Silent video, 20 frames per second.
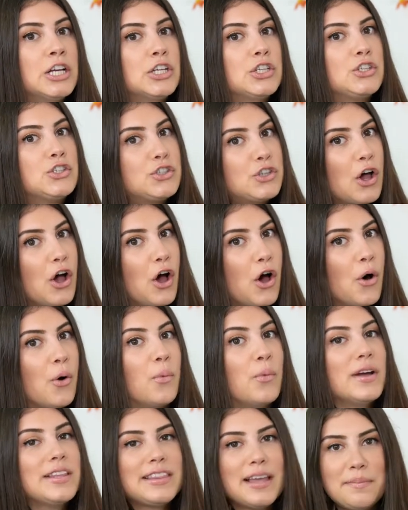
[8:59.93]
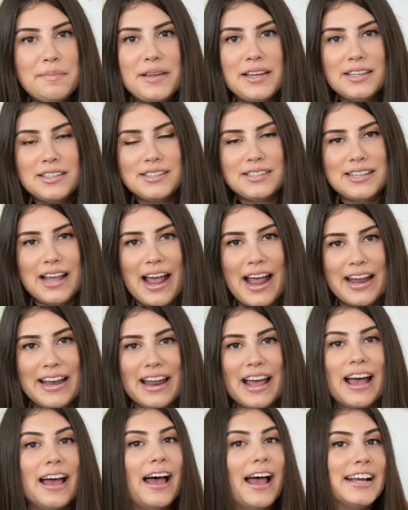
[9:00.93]
So with that being
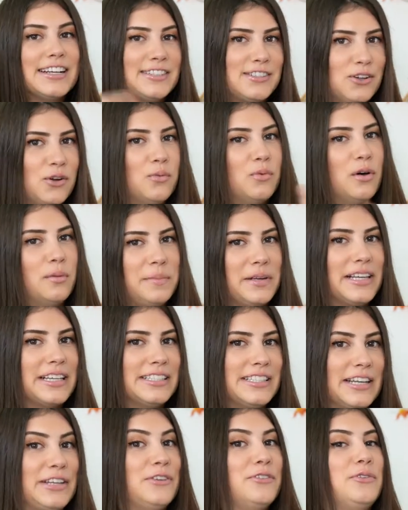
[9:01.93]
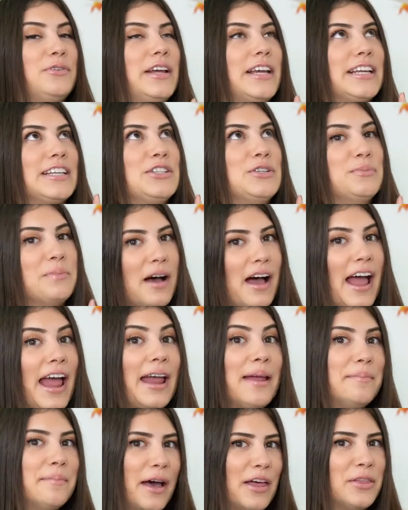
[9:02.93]
said, I still will be continuing to
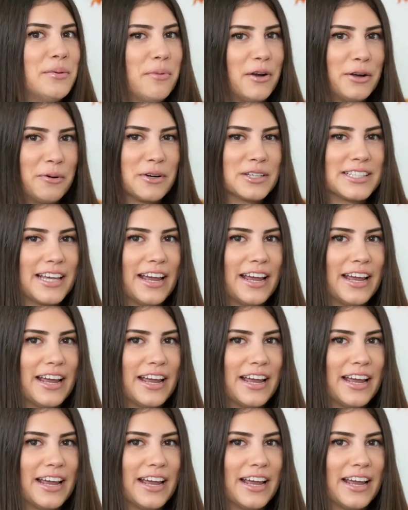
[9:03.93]
buy Bath & Body Works